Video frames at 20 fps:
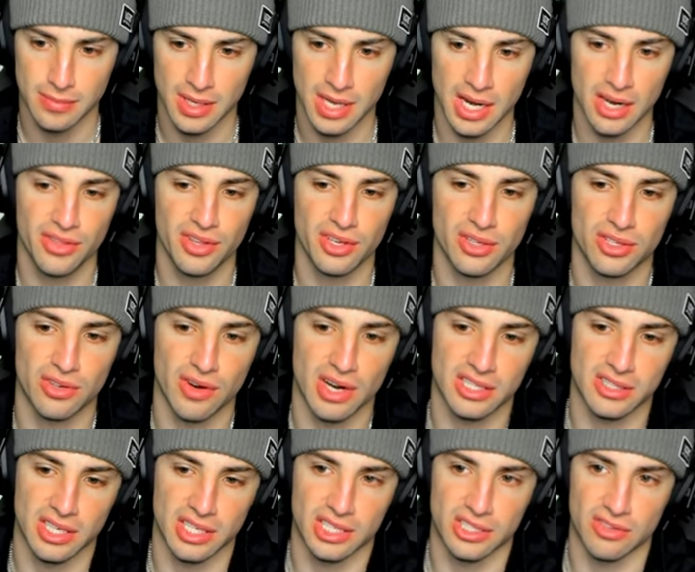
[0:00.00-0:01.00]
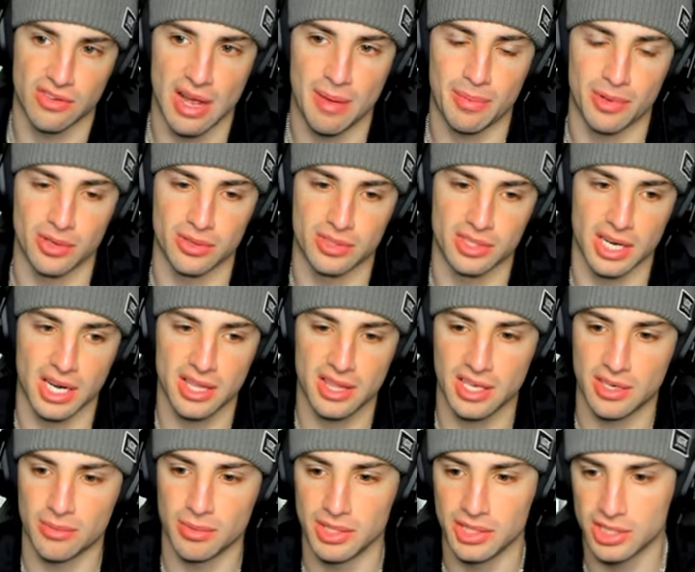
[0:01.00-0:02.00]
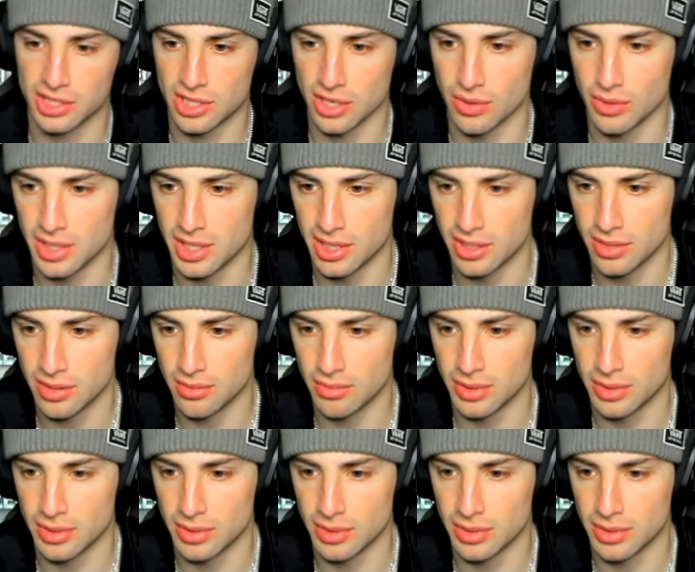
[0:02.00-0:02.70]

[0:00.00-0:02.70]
I don't think you terrestrialize Ghost, and I think we could just go here.